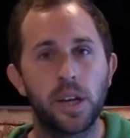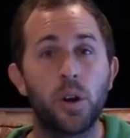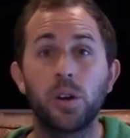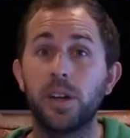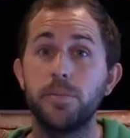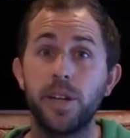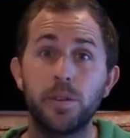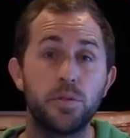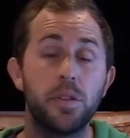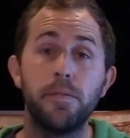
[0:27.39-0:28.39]
it all comes
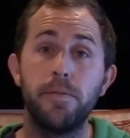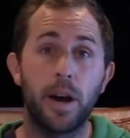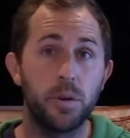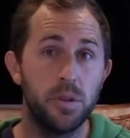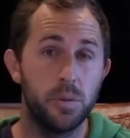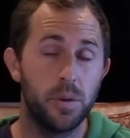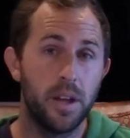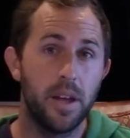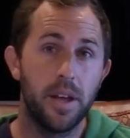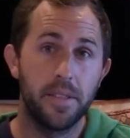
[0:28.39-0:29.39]
down to the value
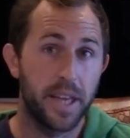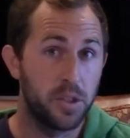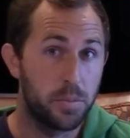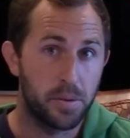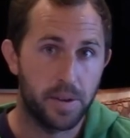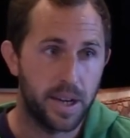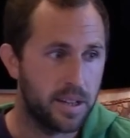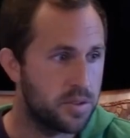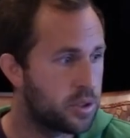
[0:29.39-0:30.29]
that you provide.